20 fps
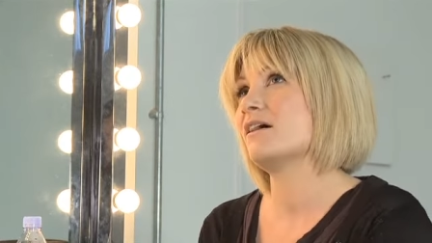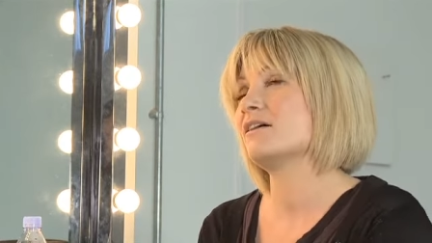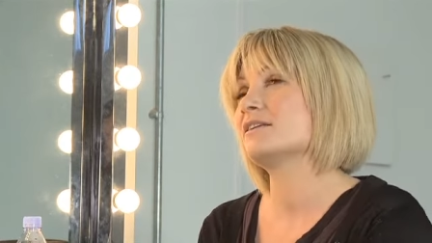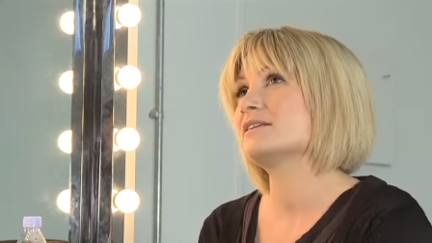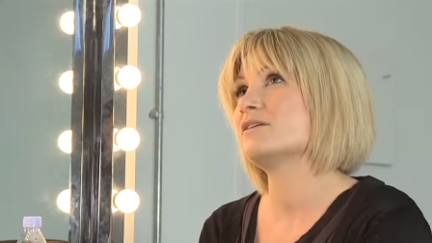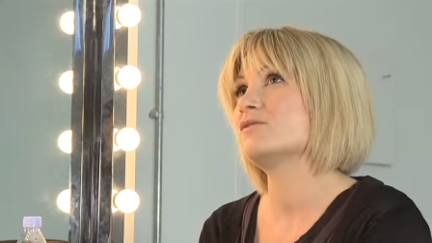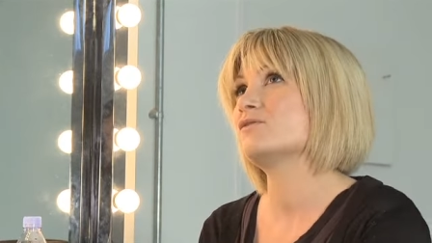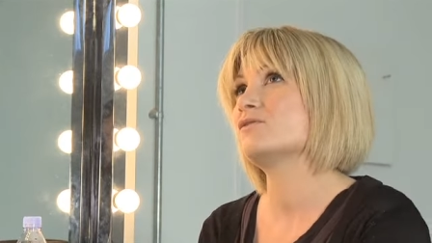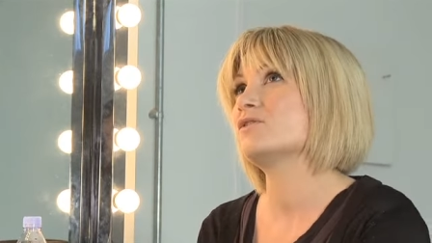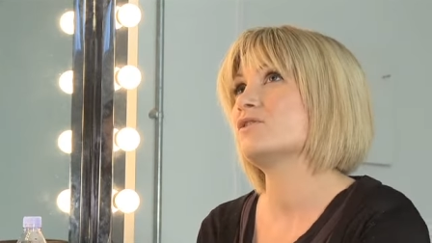I
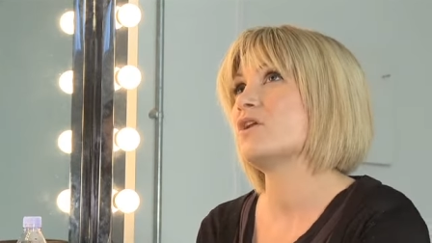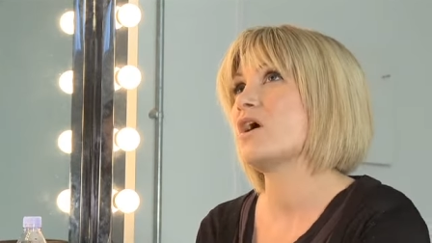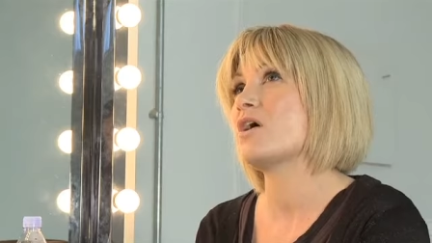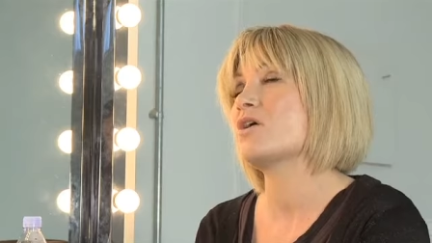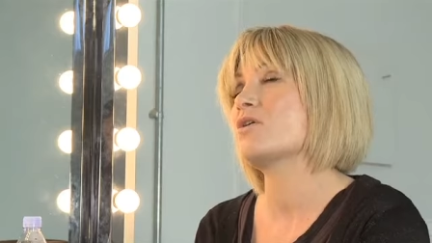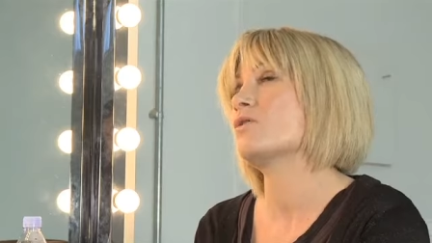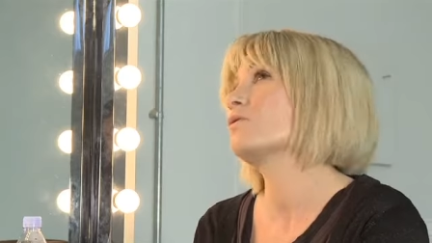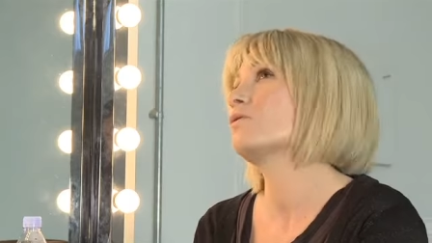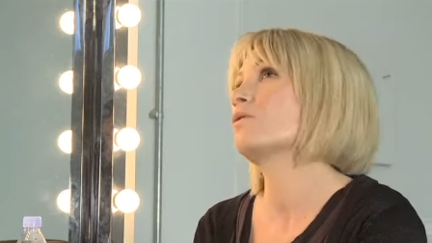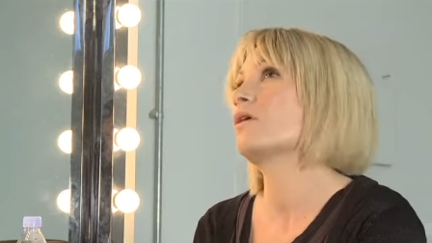don't
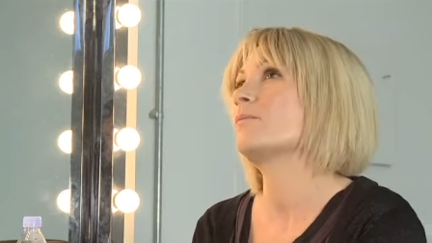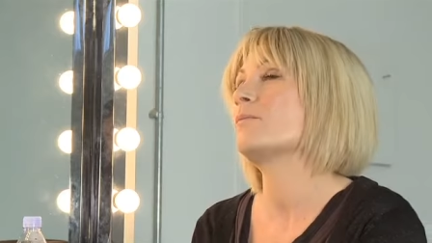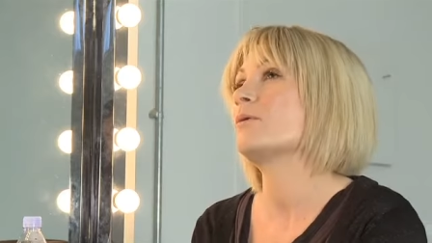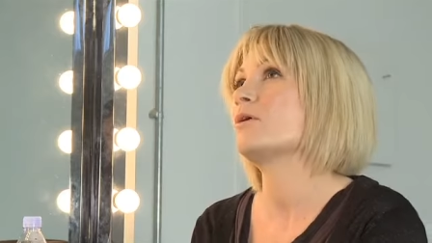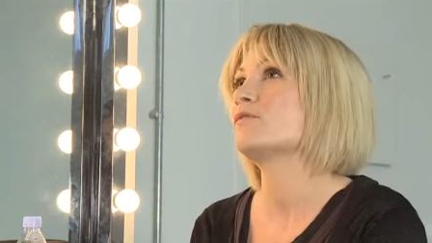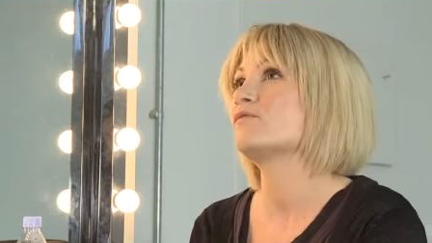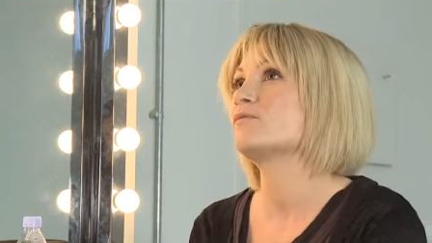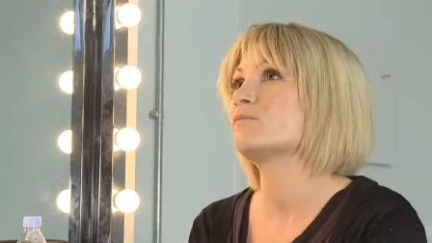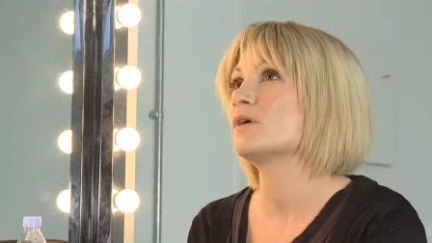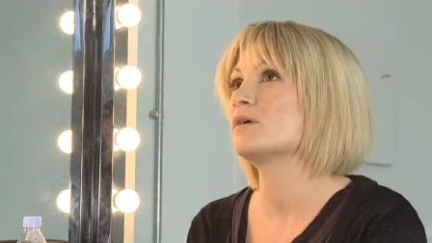know,
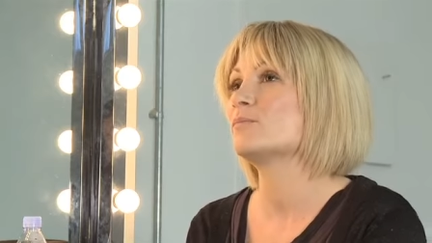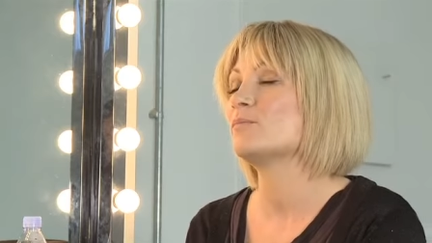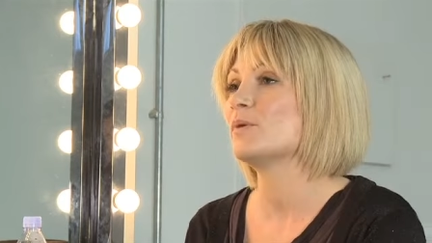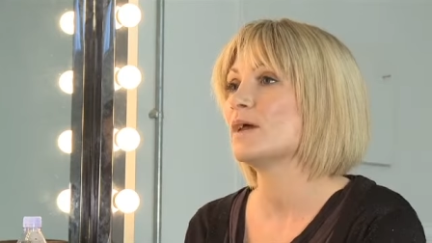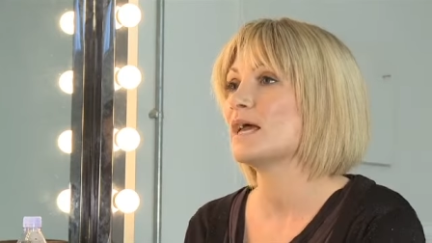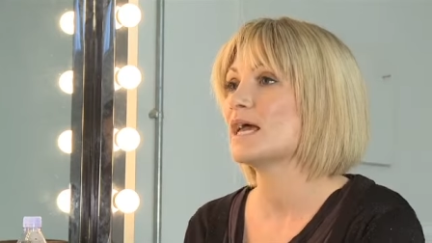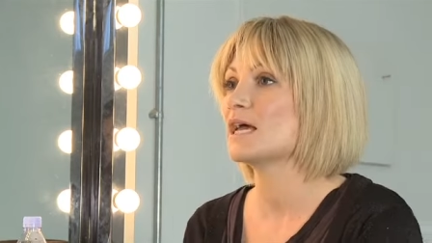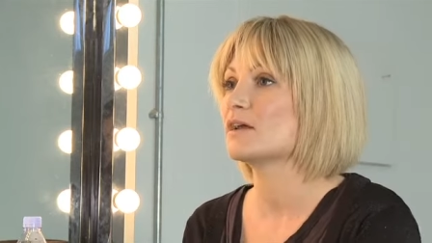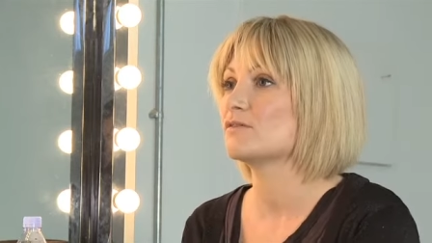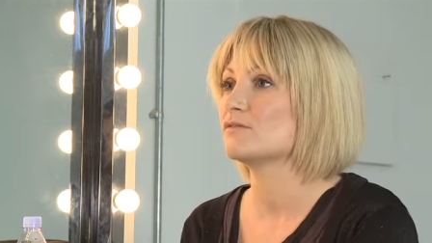apart from my
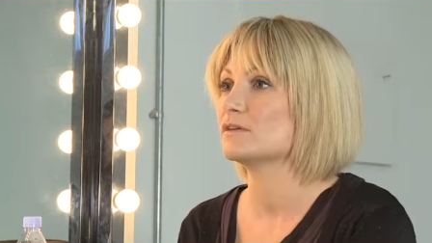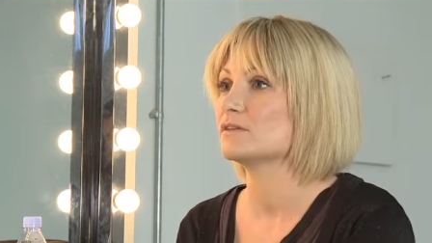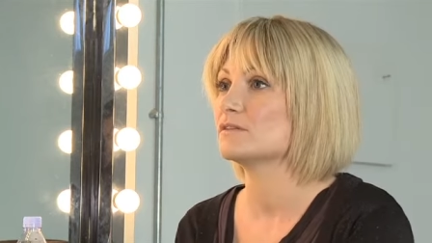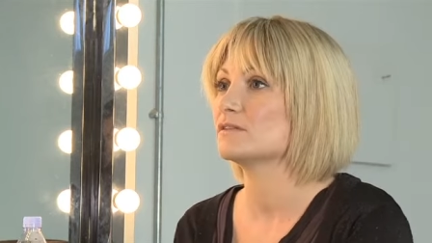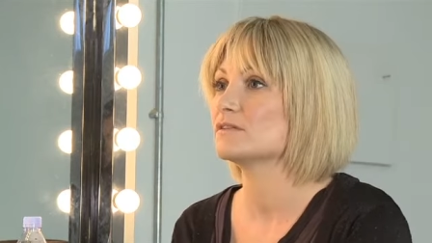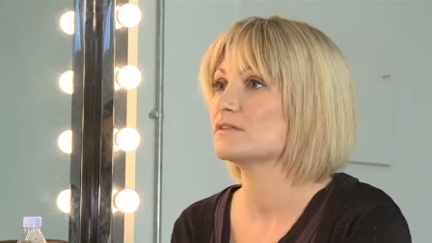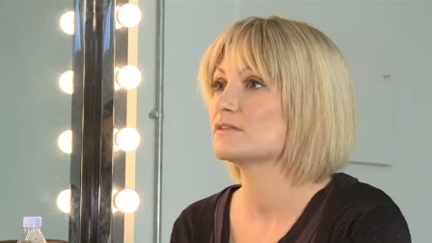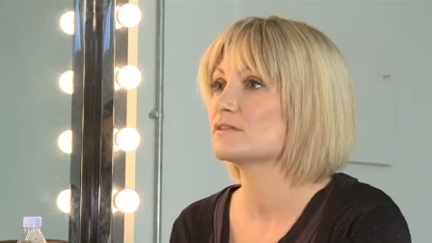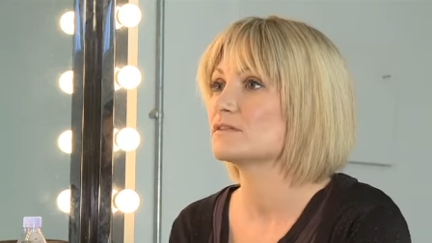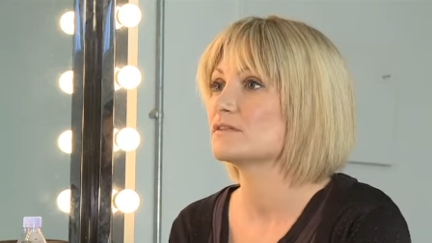
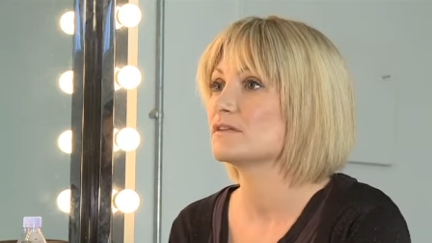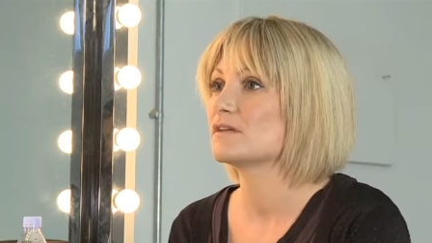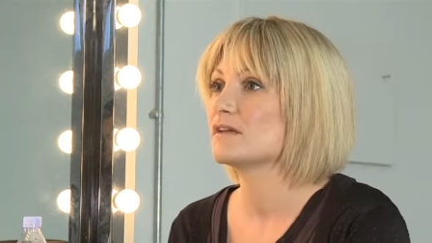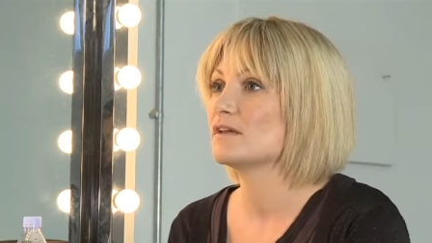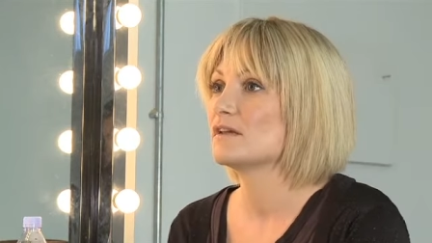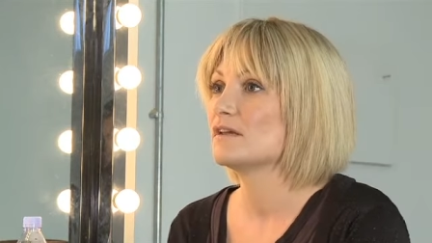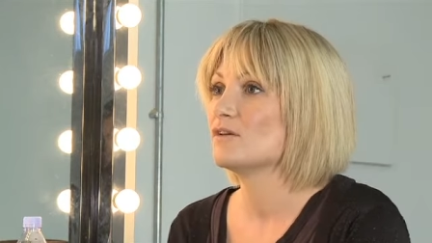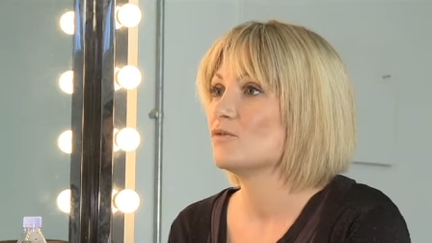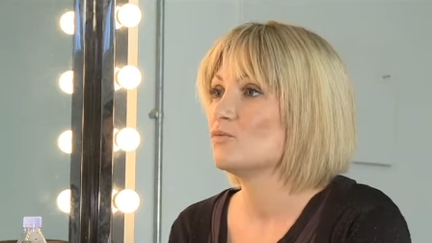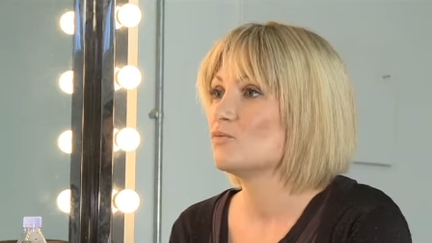parents,
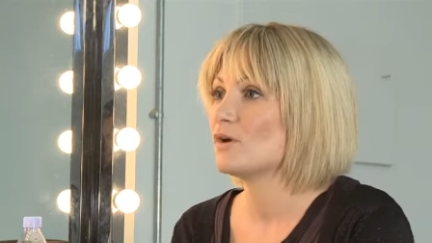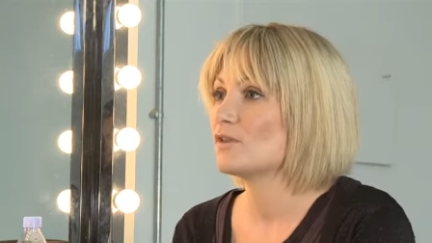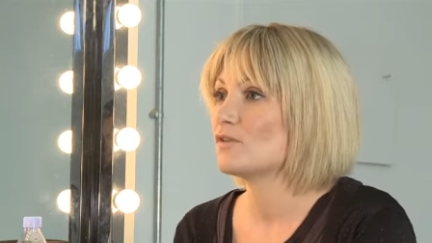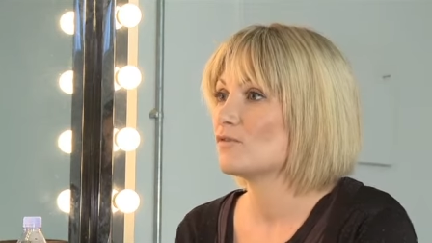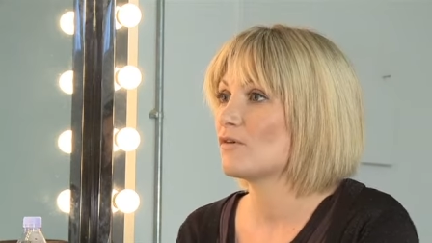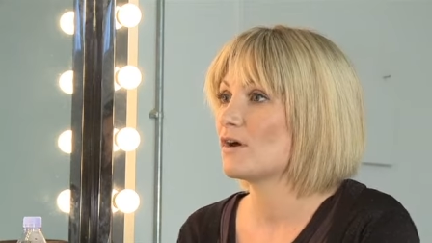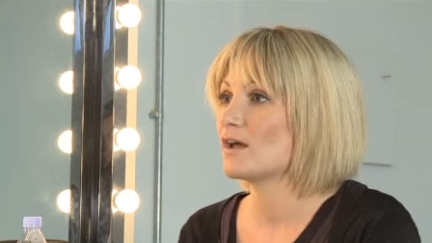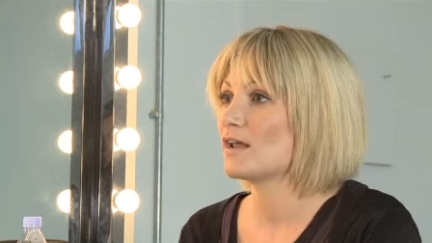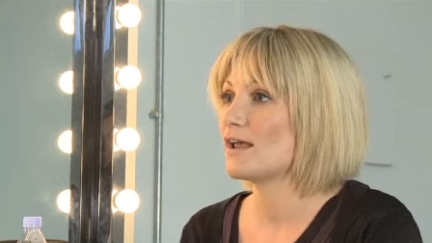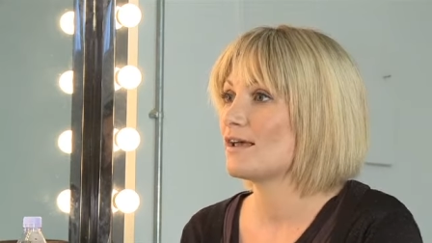
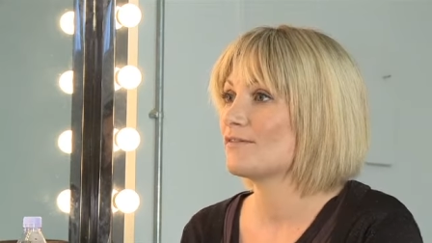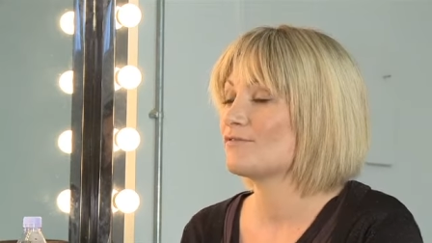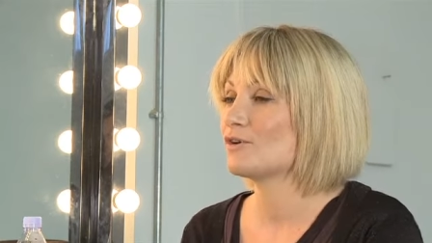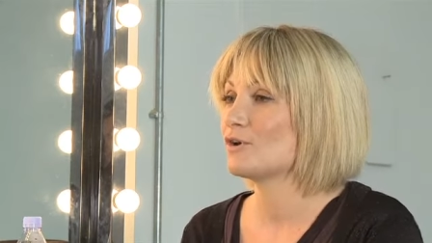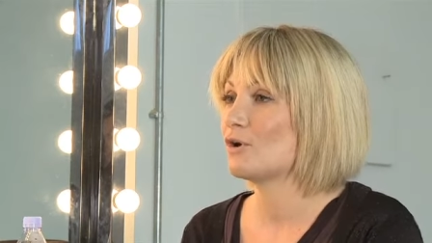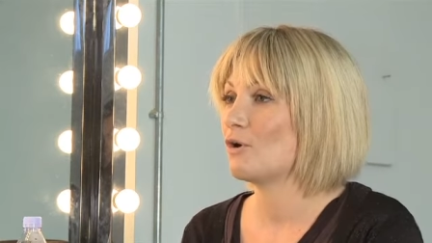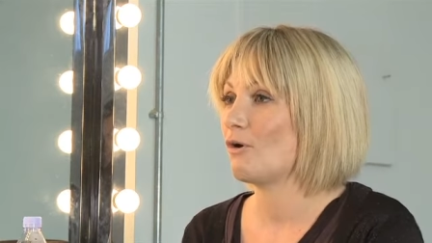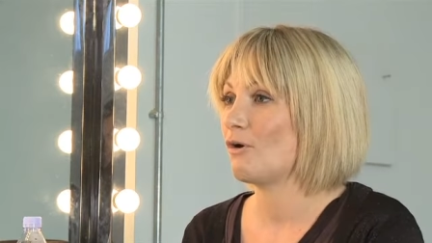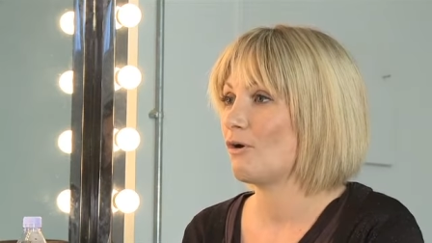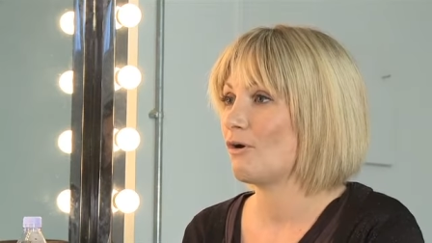whether I ever
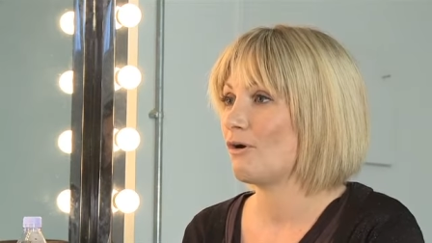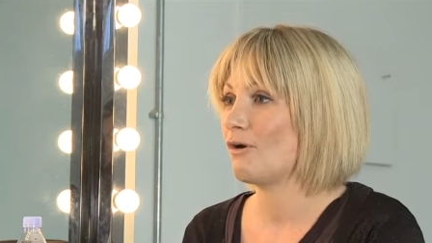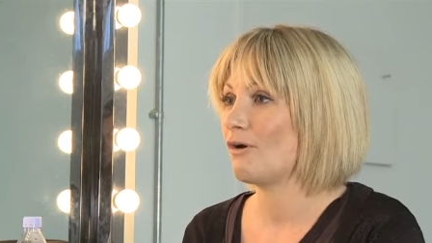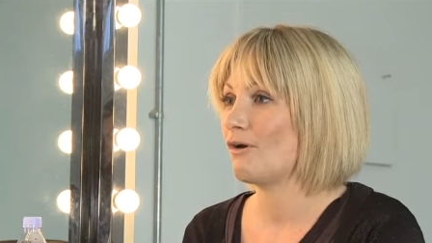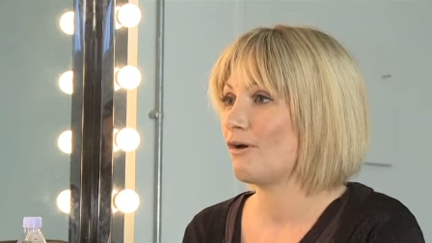got